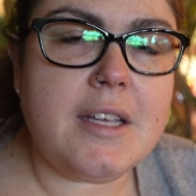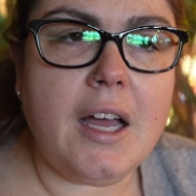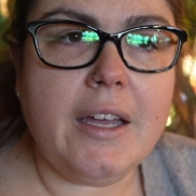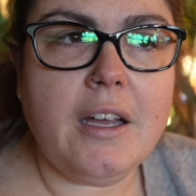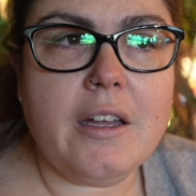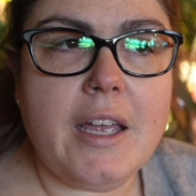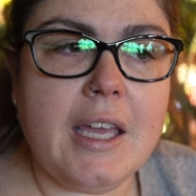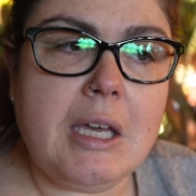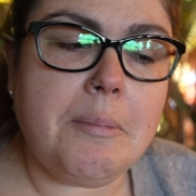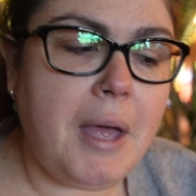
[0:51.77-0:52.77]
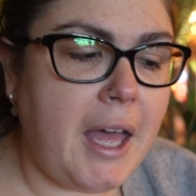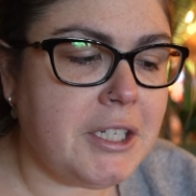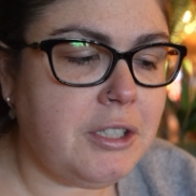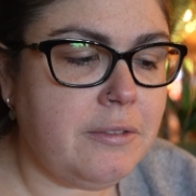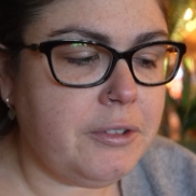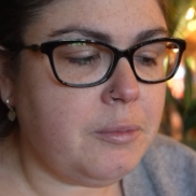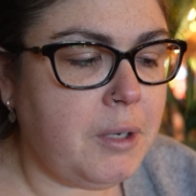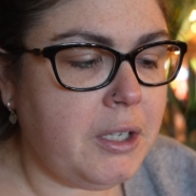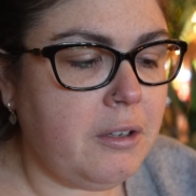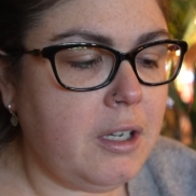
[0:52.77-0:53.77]
I got a passion fruit
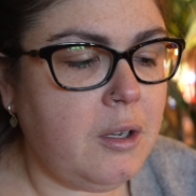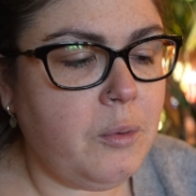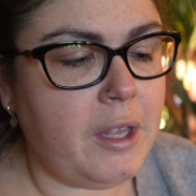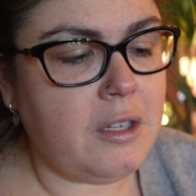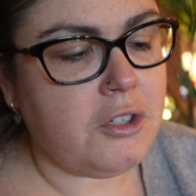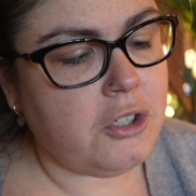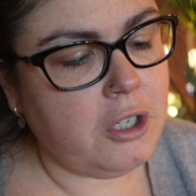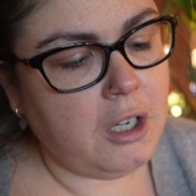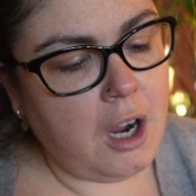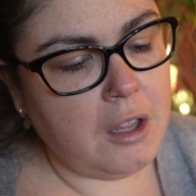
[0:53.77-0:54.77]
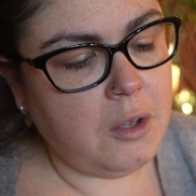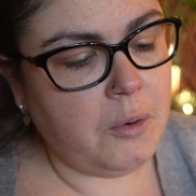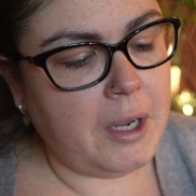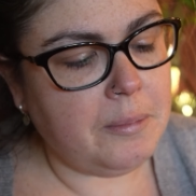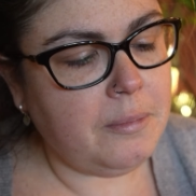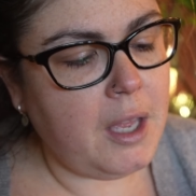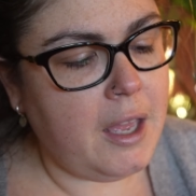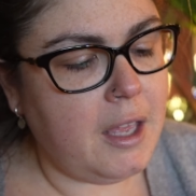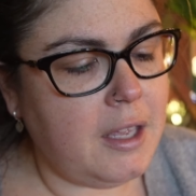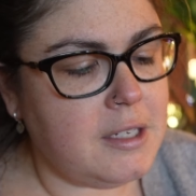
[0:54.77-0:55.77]
margarita with sugar on the rim,
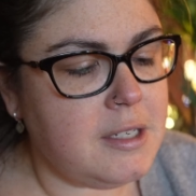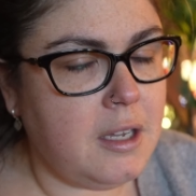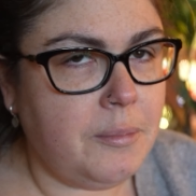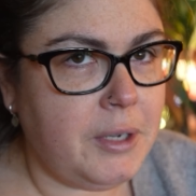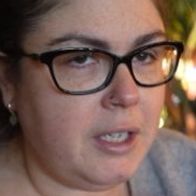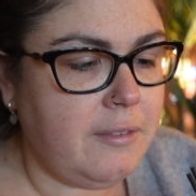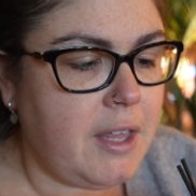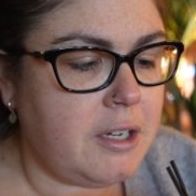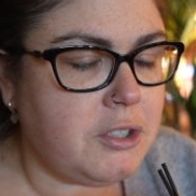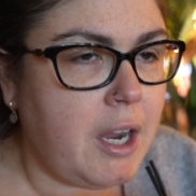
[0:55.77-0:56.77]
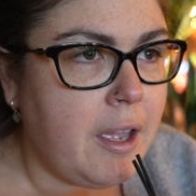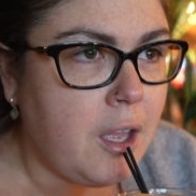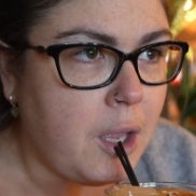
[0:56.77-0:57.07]
and I'm gonna give that a try.